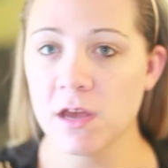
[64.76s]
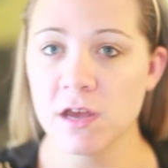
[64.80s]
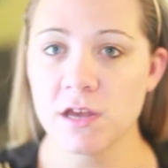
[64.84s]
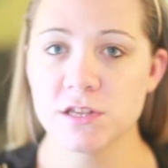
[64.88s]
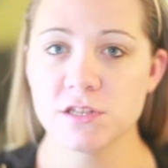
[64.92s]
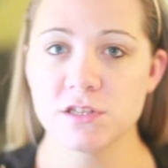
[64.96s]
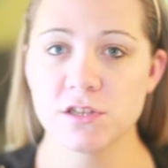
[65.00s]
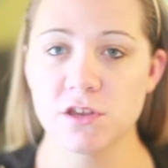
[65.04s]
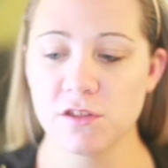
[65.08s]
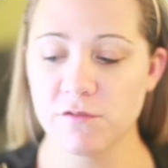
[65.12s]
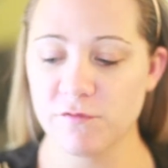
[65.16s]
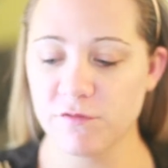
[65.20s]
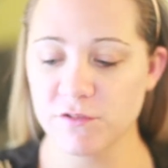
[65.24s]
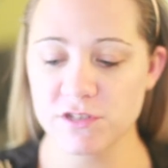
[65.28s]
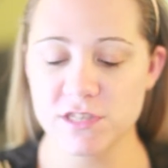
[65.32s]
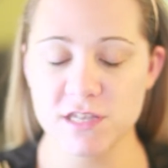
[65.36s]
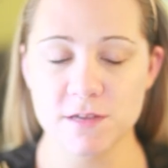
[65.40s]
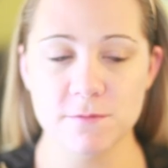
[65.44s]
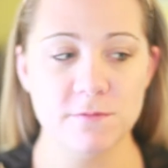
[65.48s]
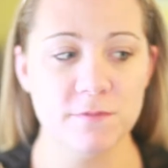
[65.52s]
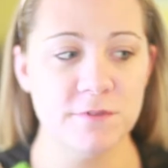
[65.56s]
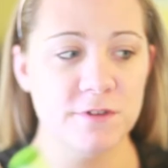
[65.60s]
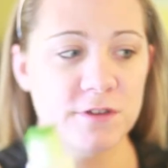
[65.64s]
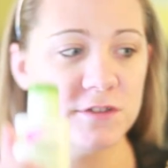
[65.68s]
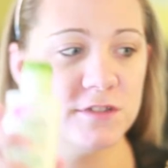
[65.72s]
So the first thing
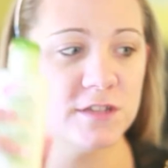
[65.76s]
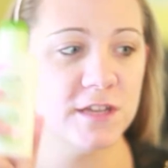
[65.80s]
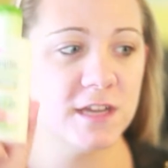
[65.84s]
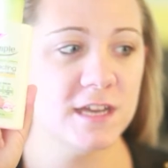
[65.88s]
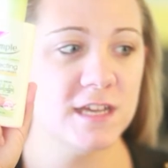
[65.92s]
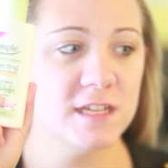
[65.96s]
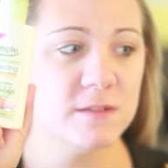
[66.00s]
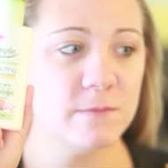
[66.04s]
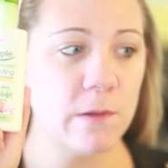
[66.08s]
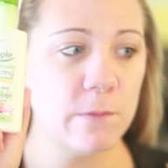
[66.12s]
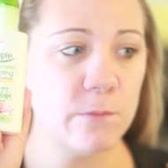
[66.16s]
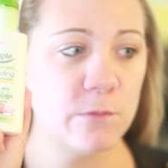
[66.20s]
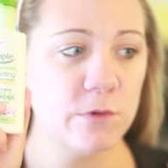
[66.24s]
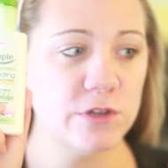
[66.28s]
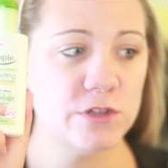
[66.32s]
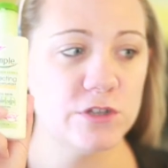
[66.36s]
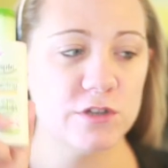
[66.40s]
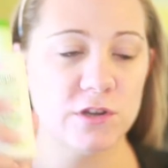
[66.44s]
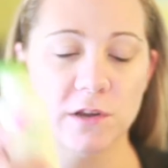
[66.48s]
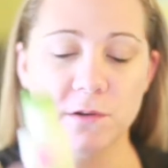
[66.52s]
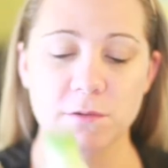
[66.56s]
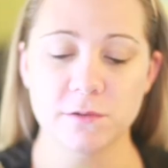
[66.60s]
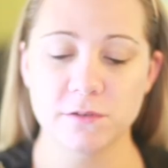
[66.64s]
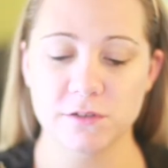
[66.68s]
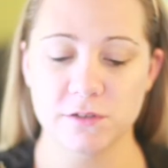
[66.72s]
I'm using is my
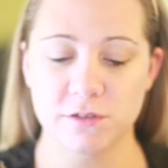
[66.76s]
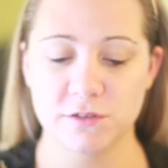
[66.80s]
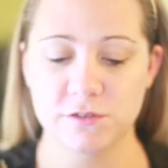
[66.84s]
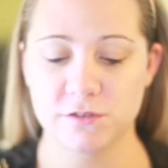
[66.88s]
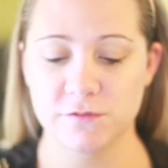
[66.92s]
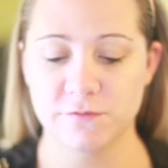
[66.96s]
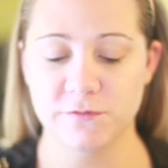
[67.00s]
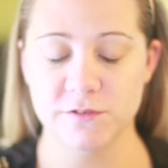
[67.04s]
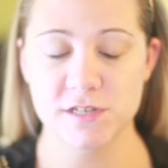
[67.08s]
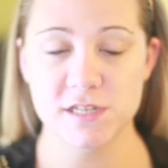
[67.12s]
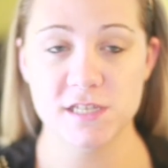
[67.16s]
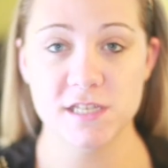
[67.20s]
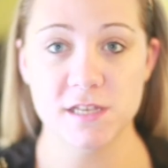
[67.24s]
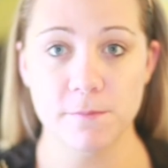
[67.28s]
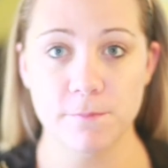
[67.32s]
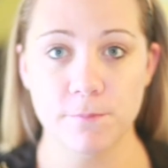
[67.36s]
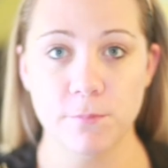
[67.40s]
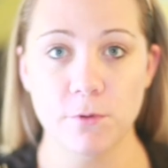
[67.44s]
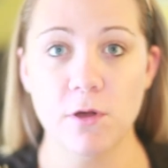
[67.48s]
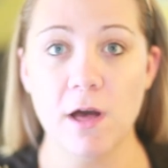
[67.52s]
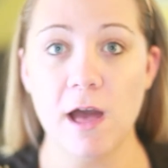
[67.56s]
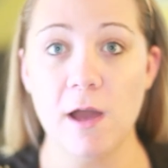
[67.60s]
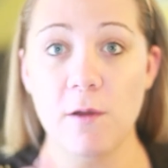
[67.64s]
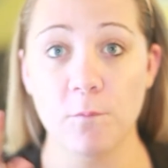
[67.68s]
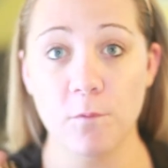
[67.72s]
moisturizer, which I use for
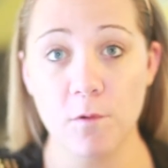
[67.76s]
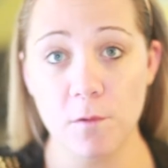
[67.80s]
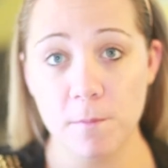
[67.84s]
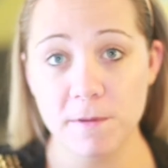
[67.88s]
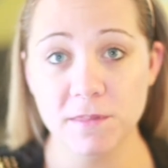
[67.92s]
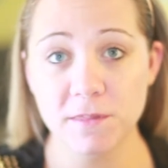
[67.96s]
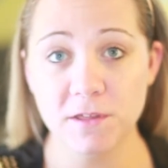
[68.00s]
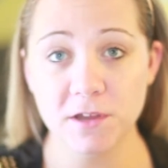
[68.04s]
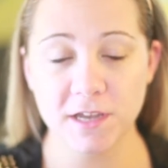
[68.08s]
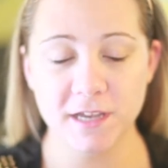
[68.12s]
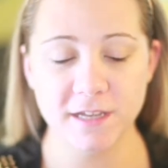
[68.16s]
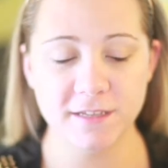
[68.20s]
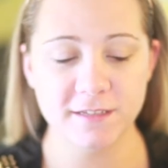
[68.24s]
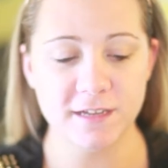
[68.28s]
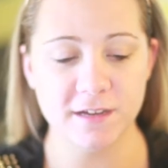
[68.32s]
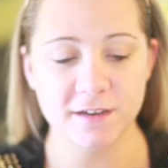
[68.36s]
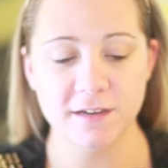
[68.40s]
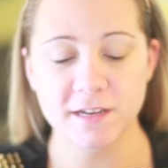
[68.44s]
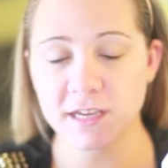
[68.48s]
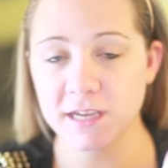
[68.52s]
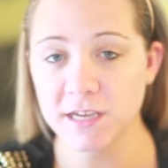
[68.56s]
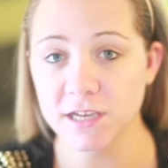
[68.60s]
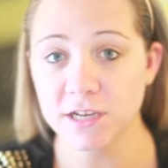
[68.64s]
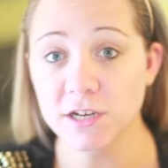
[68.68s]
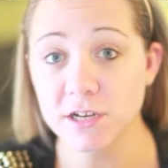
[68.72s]
Simple. I will be looking down
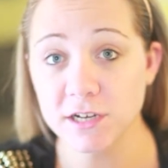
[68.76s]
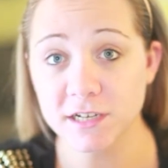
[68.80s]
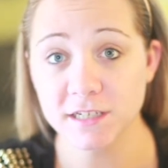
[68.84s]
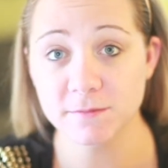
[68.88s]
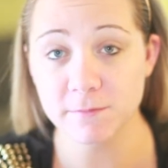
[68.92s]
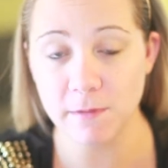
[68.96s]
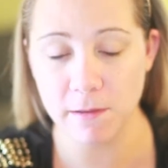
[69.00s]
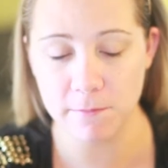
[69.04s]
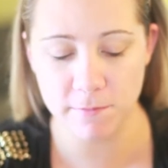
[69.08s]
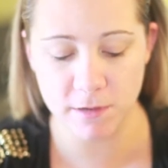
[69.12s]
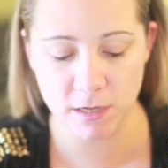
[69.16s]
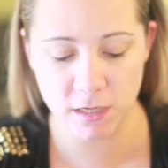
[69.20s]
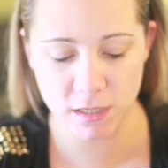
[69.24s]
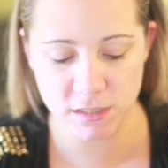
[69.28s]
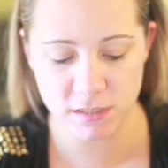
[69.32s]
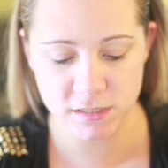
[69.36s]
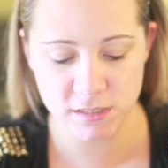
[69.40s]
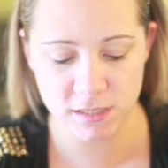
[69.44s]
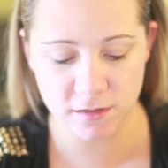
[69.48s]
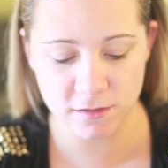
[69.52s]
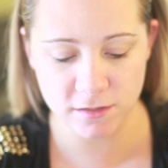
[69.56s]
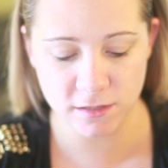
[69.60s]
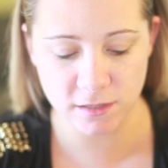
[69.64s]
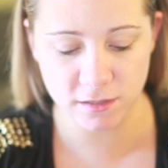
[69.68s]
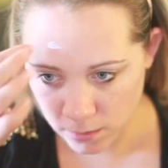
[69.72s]
here because my mirror is
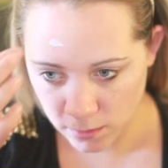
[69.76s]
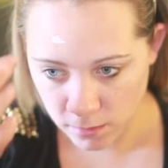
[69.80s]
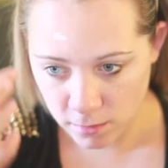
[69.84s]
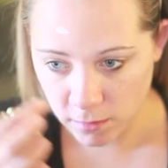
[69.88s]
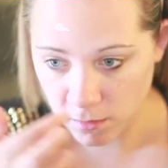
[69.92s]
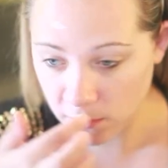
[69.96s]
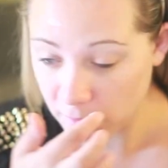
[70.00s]
down here.